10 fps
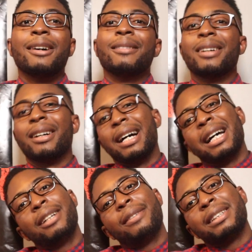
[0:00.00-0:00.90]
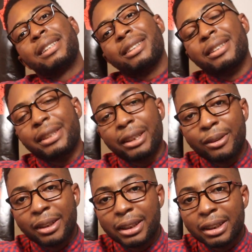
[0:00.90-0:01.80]
Well, anyway, sickle cell
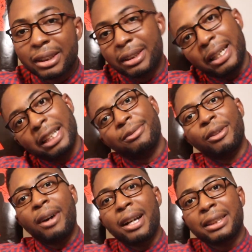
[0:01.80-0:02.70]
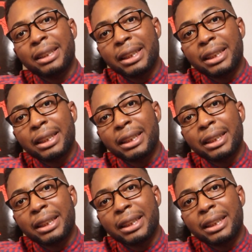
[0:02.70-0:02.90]
warriors, thanks for watching